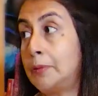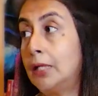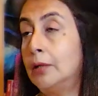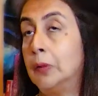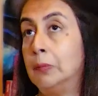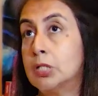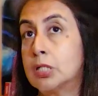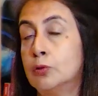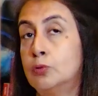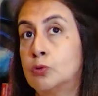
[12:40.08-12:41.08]
And the
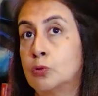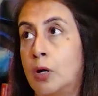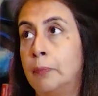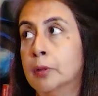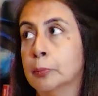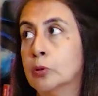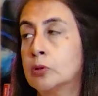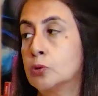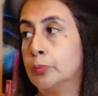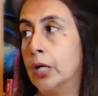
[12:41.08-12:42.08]
publisher who took up the
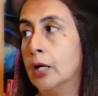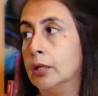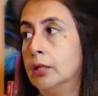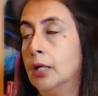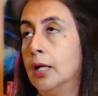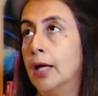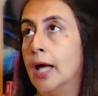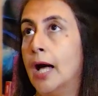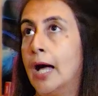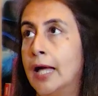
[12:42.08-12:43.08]
book, Zuban,
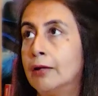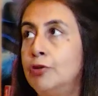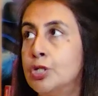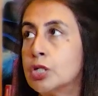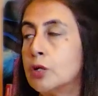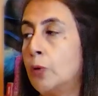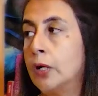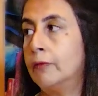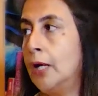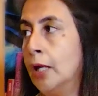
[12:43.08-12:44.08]
I had featured in
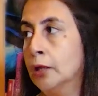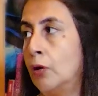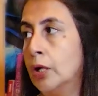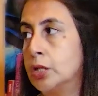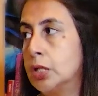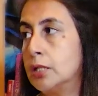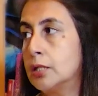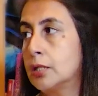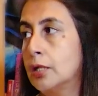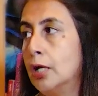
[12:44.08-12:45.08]
one of their
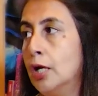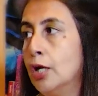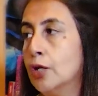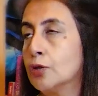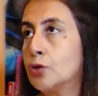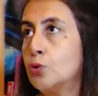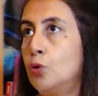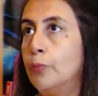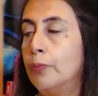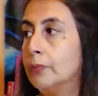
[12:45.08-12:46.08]
anthologies. Okay.
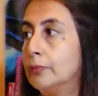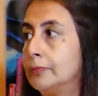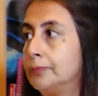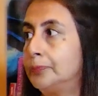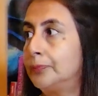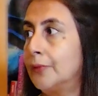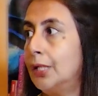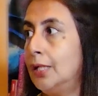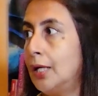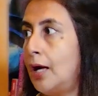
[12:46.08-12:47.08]
So, Zuban is a good name.
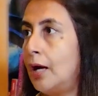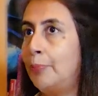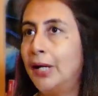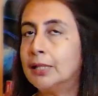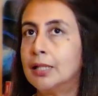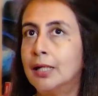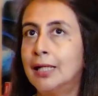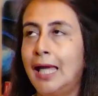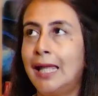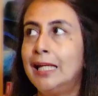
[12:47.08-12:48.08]
Very good name. But
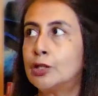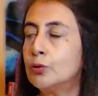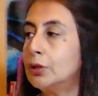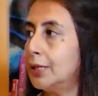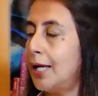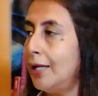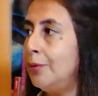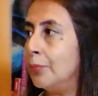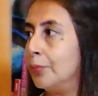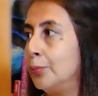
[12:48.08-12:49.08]
again, it took
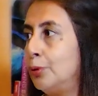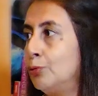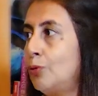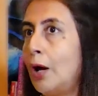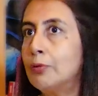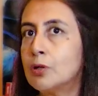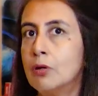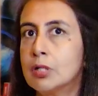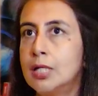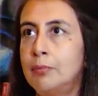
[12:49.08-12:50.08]
time. You know, I was
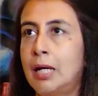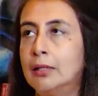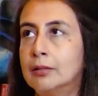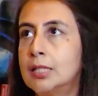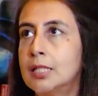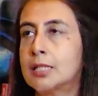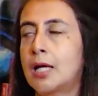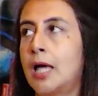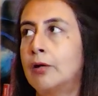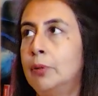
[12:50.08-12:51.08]
already in my 30s.
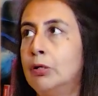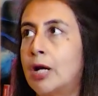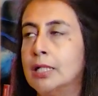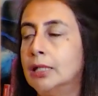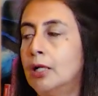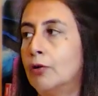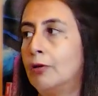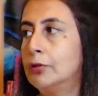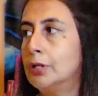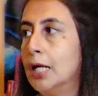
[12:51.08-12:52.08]
I had been writing that
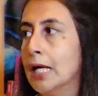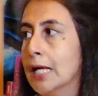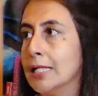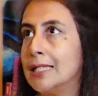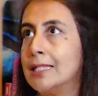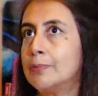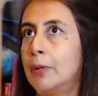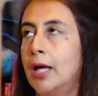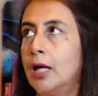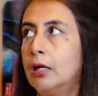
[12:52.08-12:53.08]
novel since
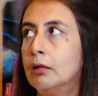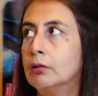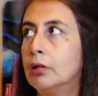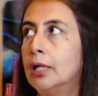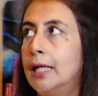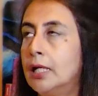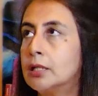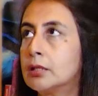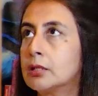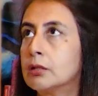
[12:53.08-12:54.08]
my
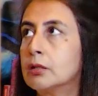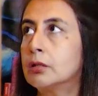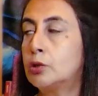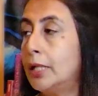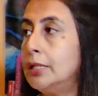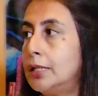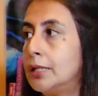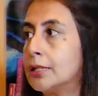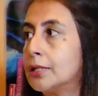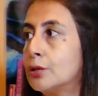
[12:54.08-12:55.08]
late
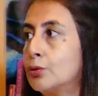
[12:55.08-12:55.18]
20s.